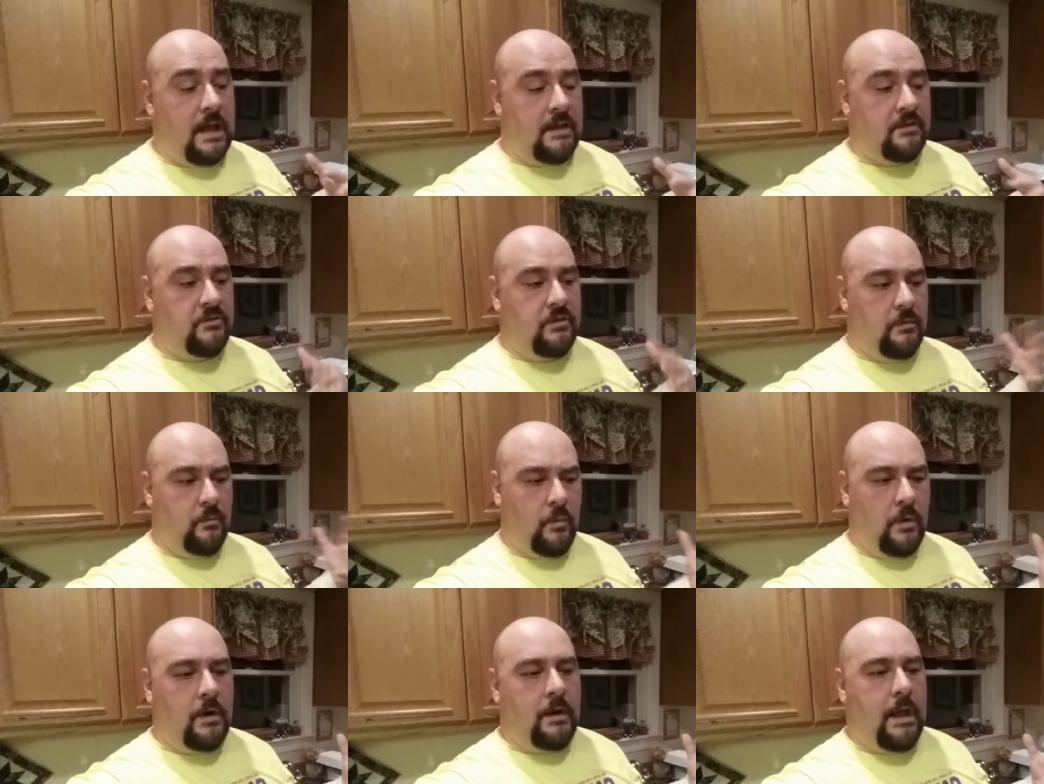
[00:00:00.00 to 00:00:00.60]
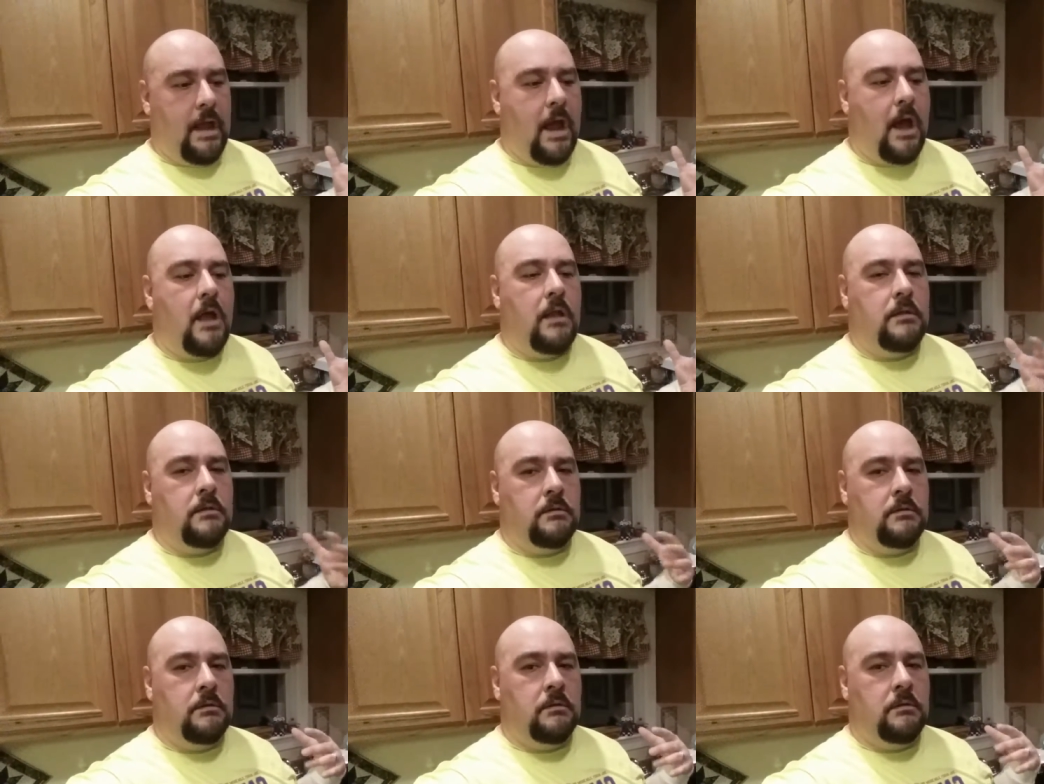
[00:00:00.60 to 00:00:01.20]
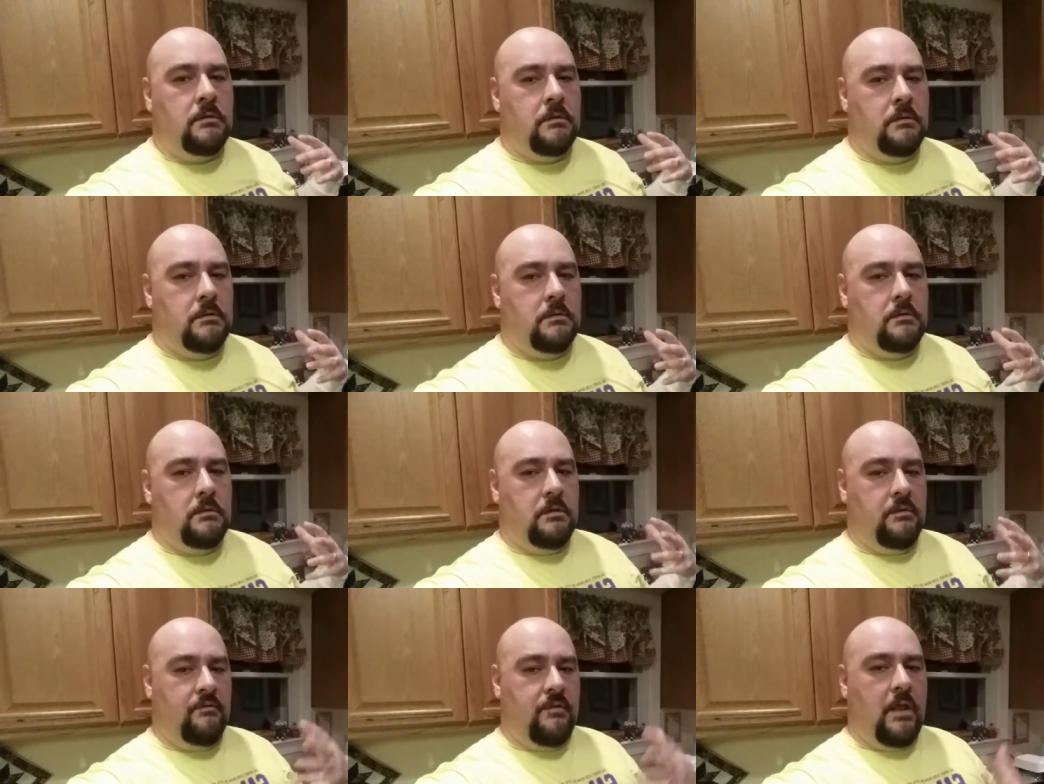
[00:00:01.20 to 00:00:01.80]
actually work out and
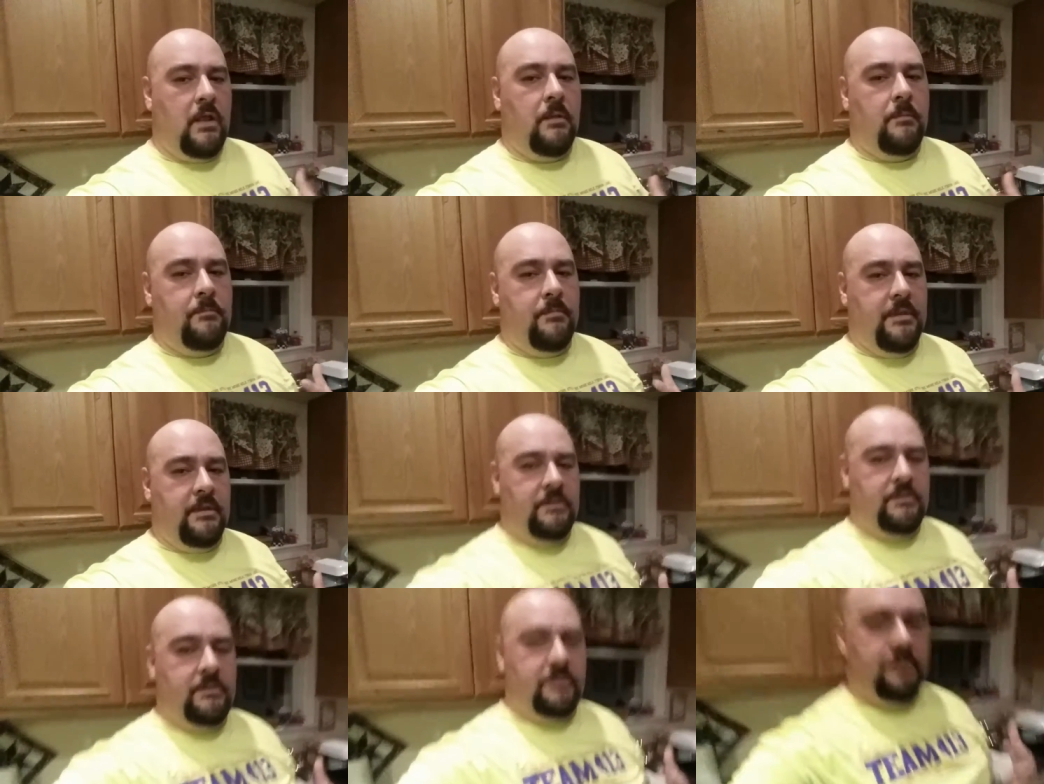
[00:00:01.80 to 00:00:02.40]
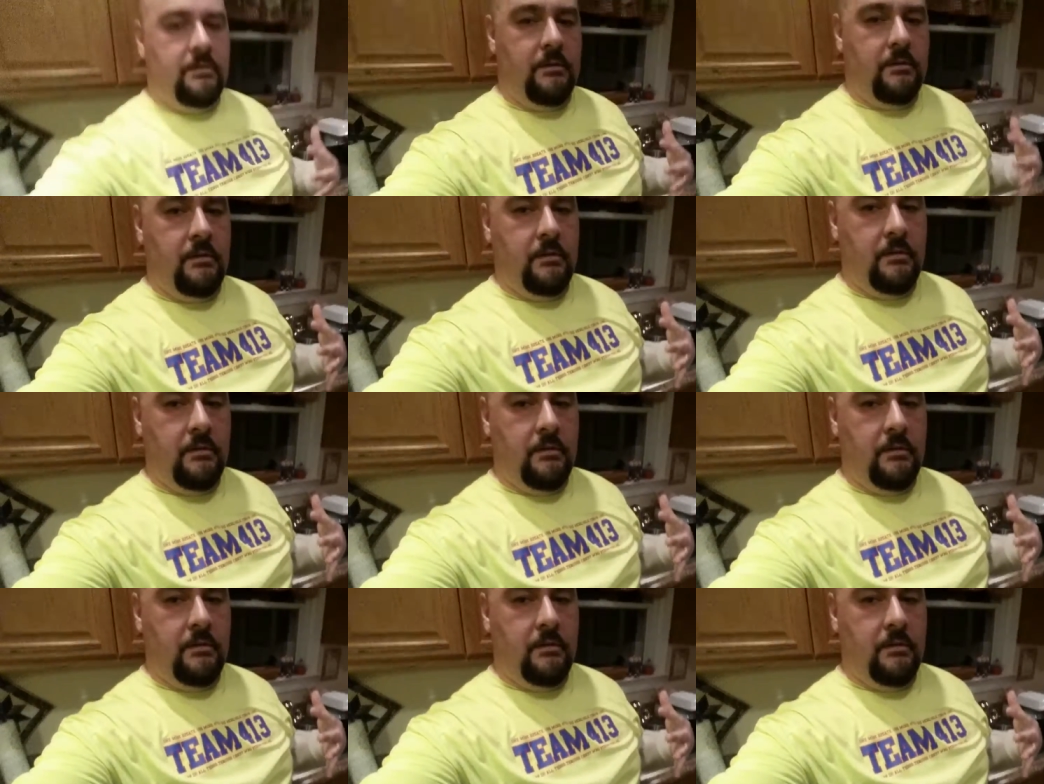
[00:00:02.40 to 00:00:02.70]
develop this